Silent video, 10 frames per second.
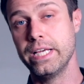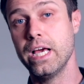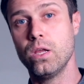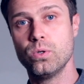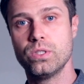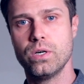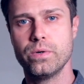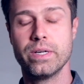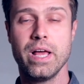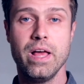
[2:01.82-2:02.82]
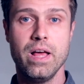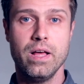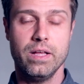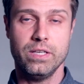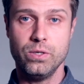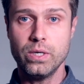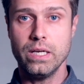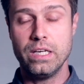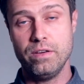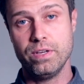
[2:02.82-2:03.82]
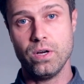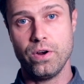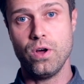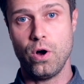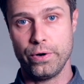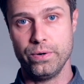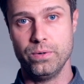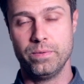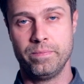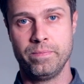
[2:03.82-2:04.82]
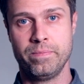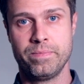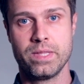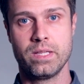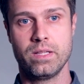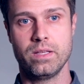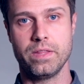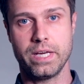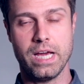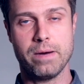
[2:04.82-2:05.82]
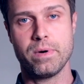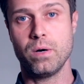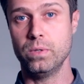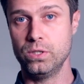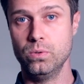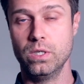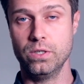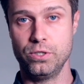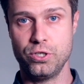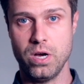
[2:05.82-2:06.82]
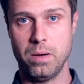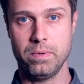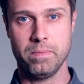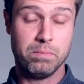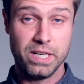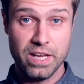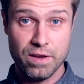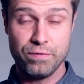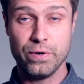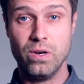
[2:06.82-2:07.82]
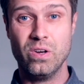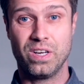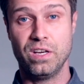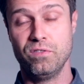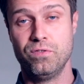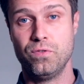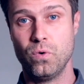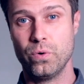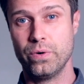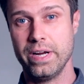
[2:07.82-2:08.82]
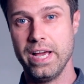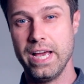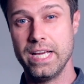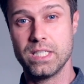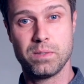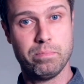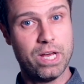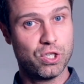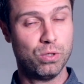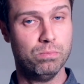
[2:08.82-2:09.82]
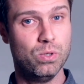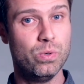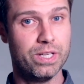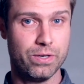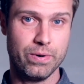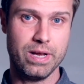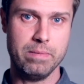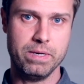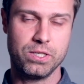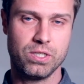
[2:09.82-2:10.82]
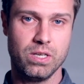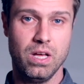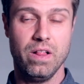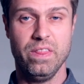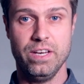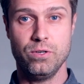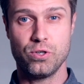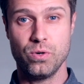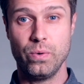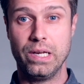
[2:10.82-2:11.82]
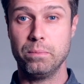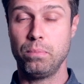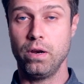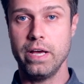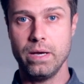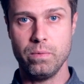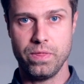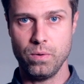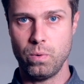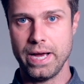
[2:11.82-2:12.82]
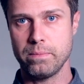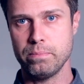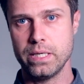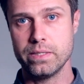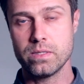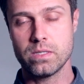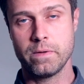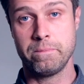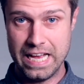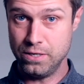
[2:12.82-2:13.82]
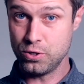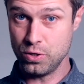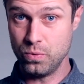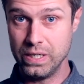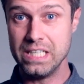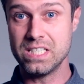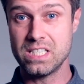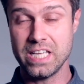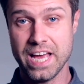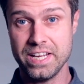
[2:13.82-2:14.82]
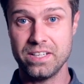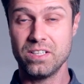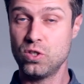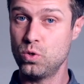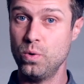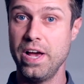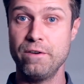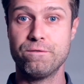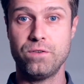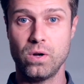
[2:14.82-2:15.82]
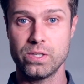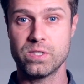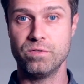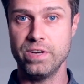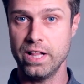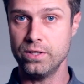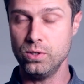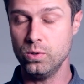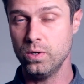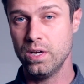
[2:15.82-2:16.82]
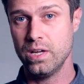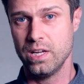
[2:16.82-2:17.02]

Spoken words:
yellow tone, you can leave it on auto. The camera will do a good job. But if you're looking for a special mood in your image, then you should really play with the white balance and you should really set it to a false value